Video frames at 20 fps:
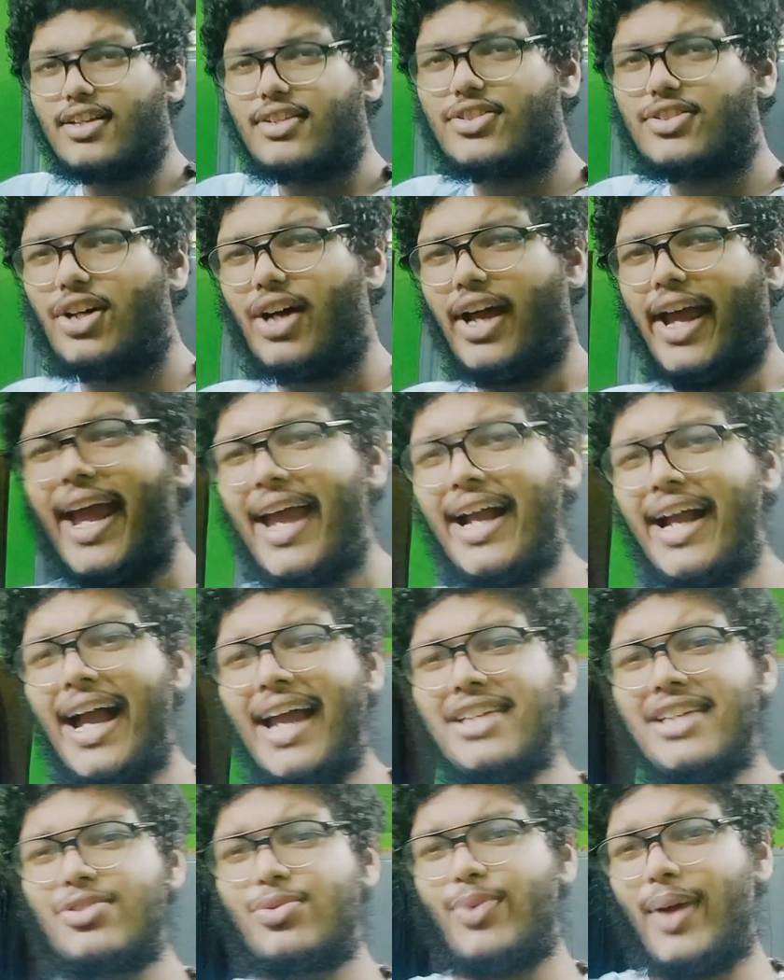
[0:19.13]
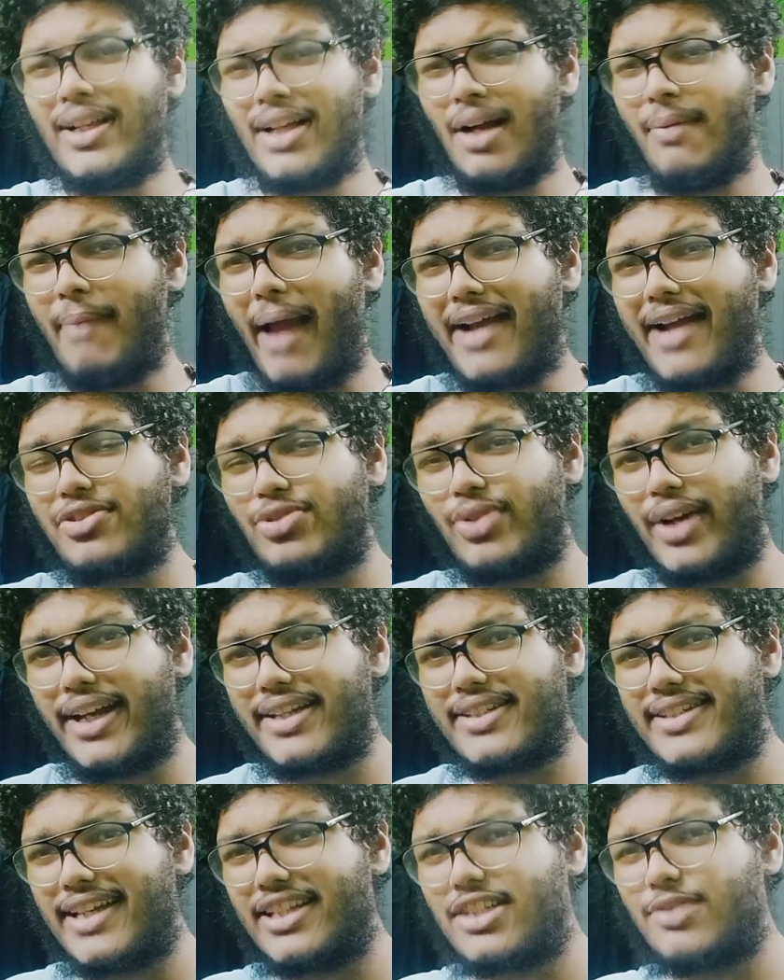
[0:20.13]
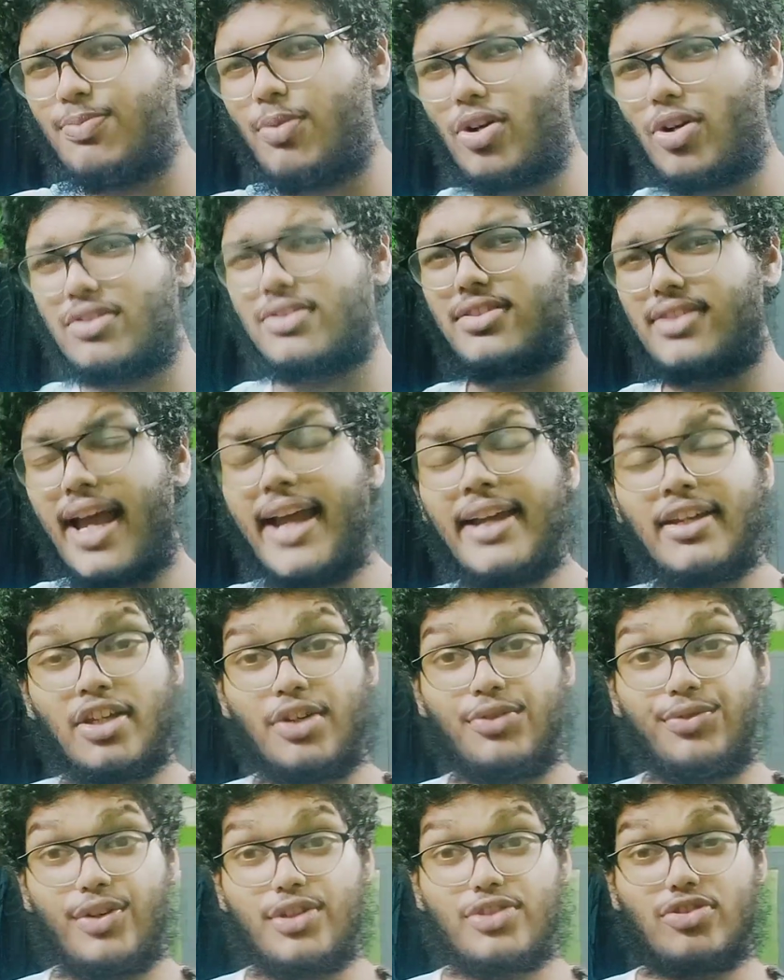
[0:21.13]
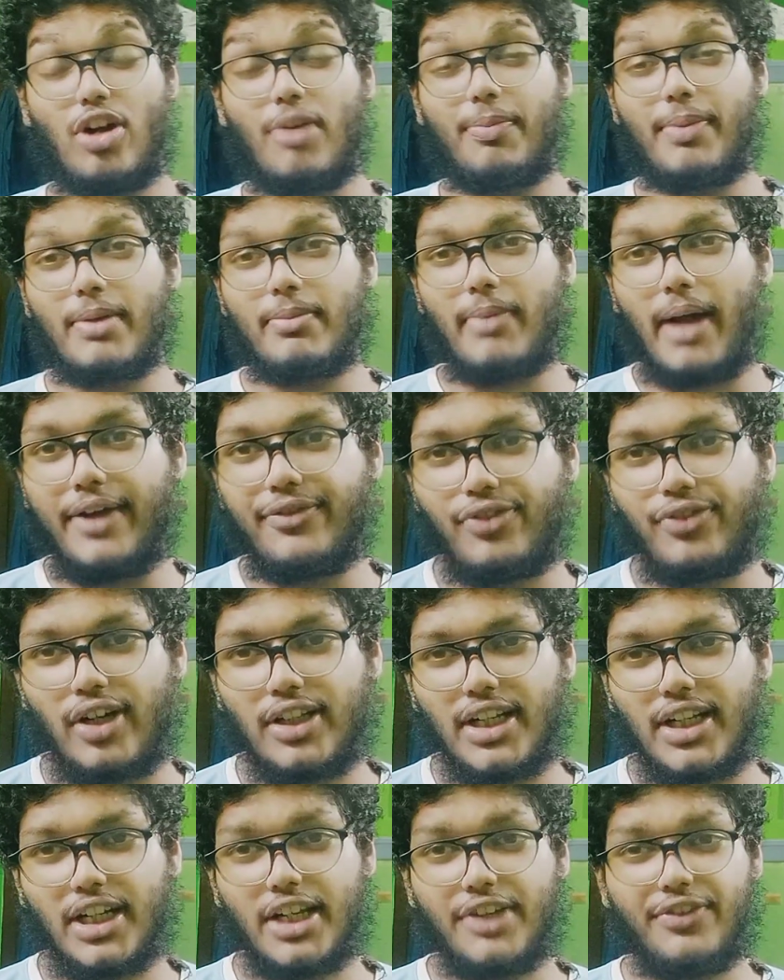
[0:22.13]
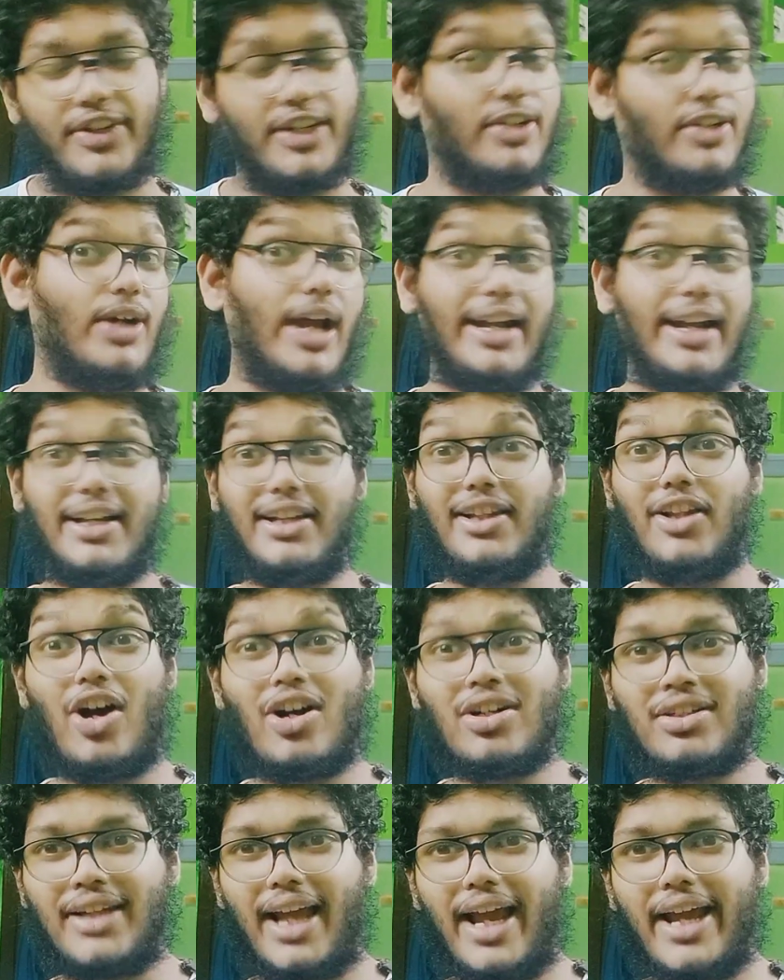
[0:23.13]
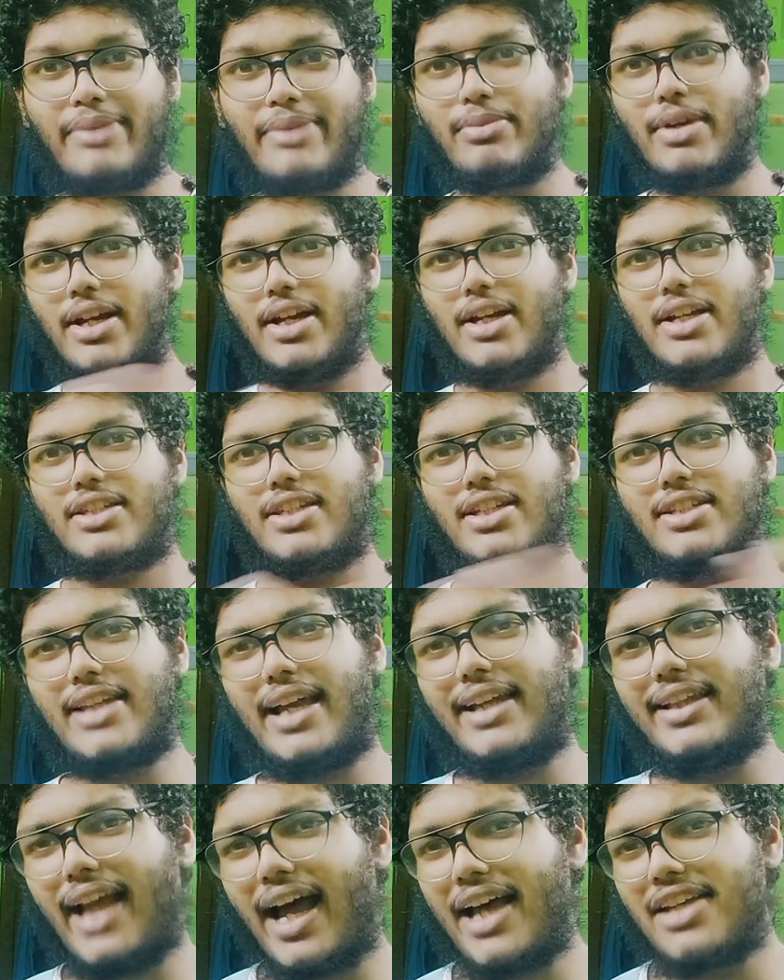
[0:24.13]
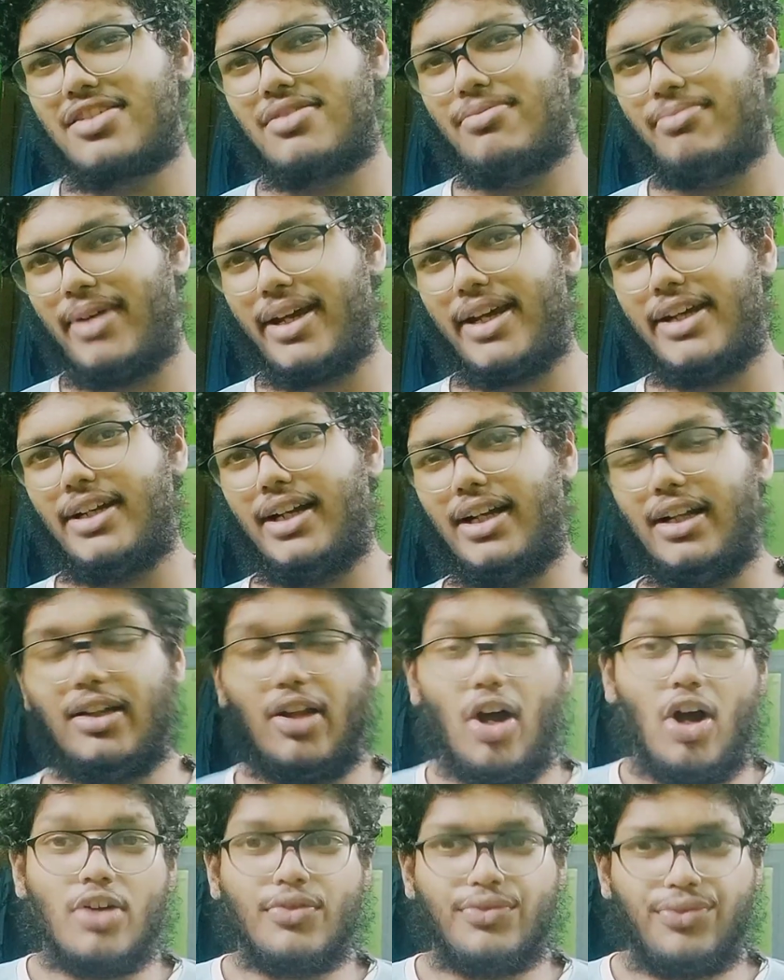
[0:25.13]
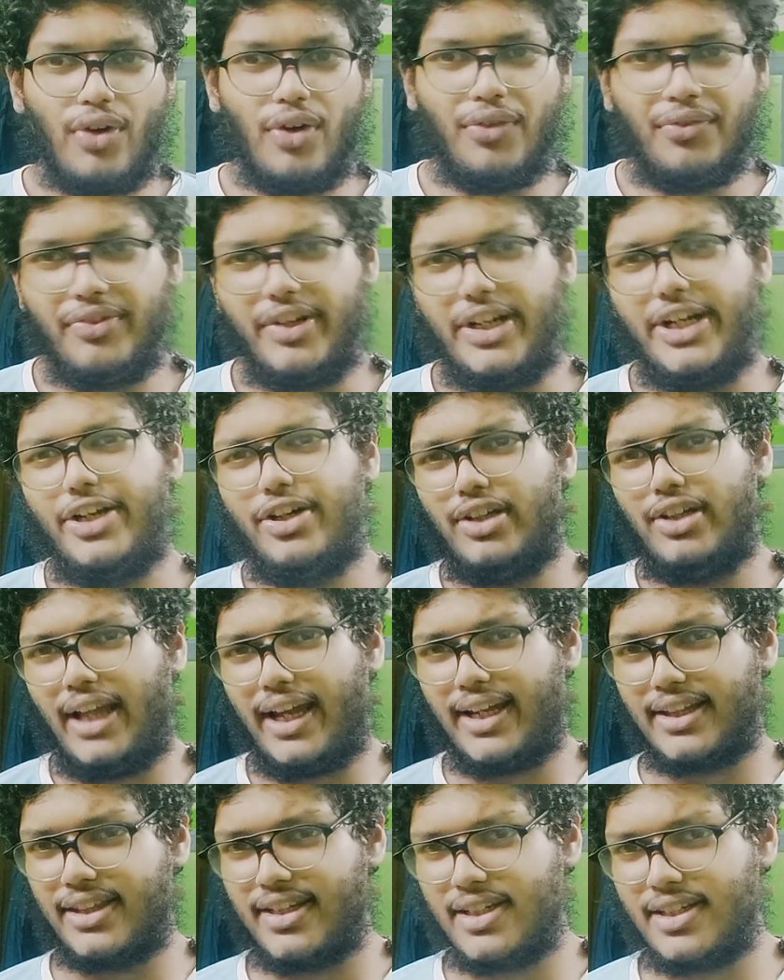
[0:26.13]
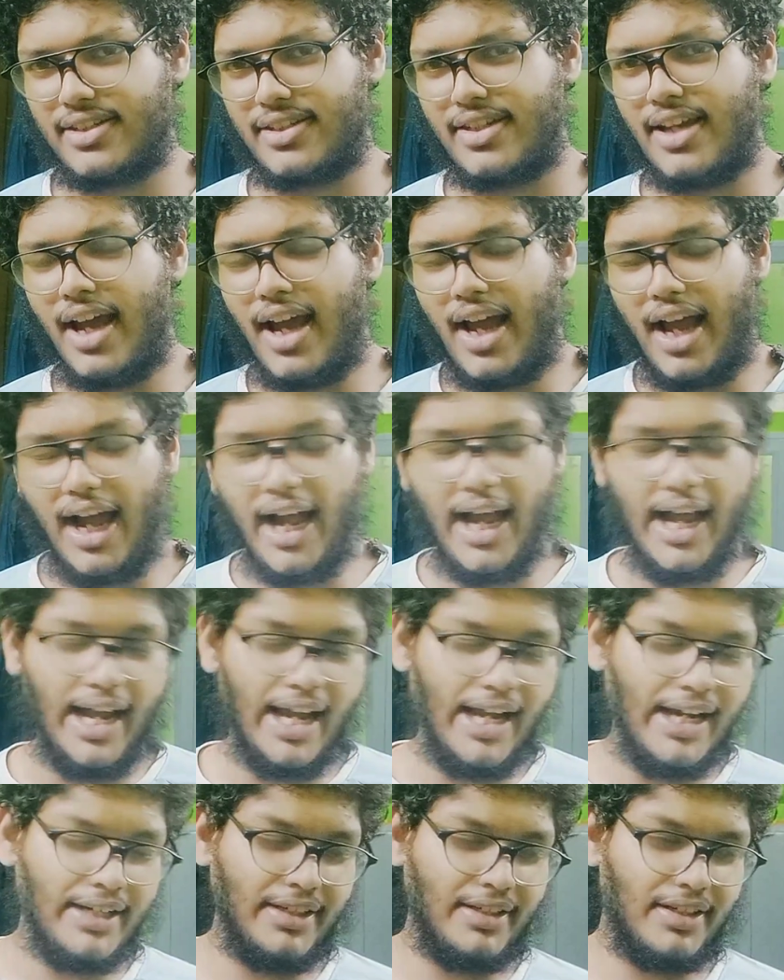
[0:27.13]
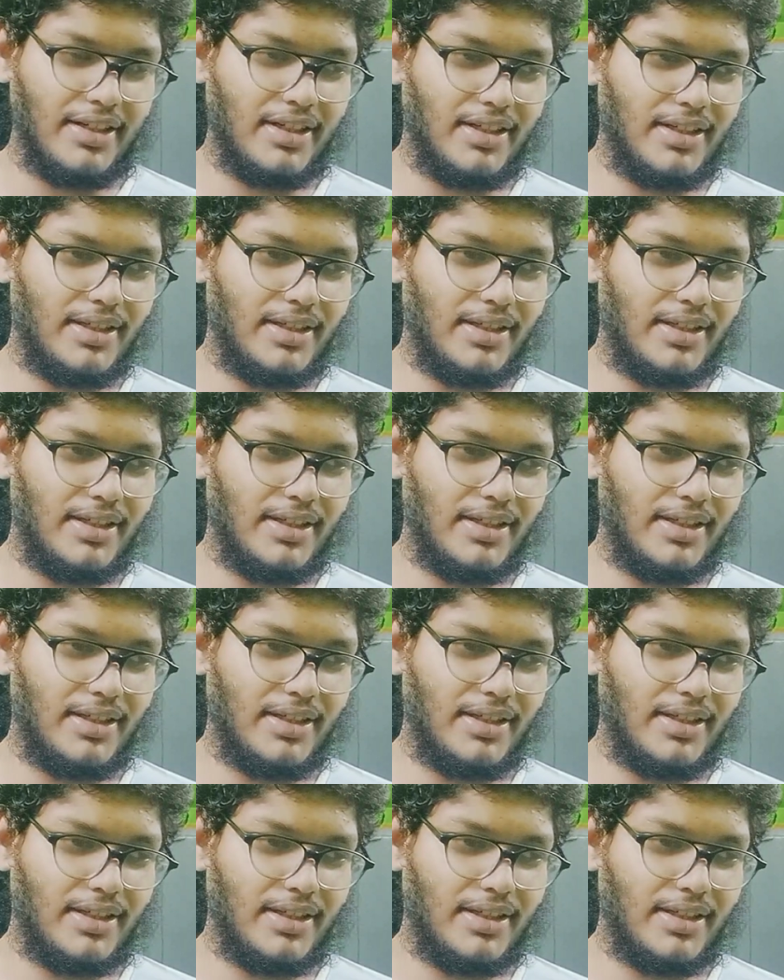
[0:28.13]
So hey guys, welcome back to ATZ Sports. Thank you for stopping by for another video, and a long time since I last made a long form video like this. And